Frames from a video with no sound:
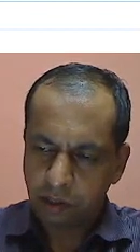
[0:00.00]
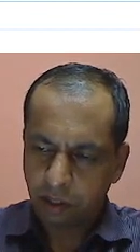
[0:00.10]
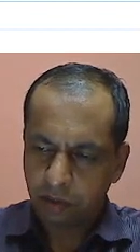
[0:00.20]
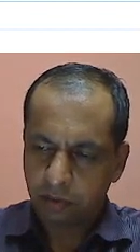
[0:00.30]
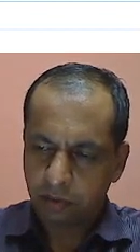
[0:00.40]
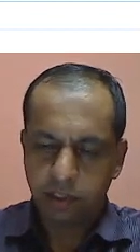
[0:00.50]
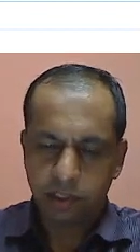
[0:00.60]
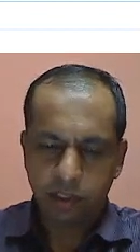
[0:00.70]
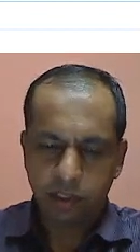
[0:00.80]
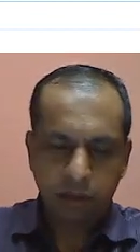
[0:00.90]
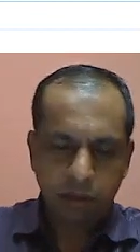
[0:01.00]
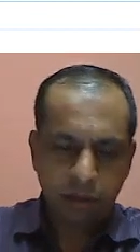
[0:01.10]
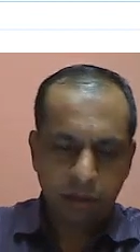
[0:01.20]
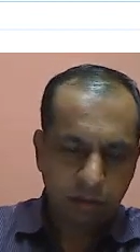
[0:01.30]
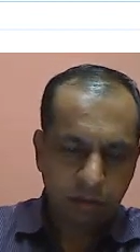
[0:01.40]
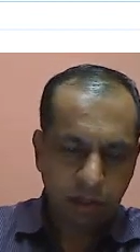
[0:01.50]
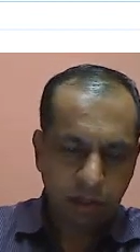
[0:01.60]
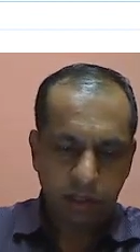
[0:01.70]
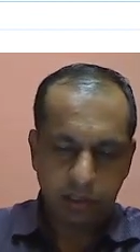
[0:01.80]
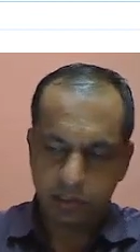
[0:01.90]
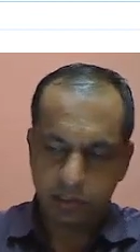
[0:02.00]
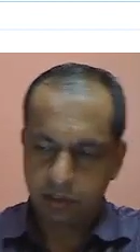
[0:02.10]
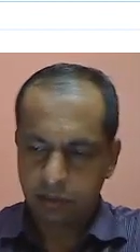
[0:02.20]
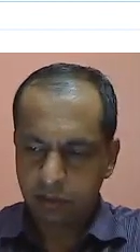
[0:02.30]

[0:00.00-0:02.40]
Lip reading: triode region, whereas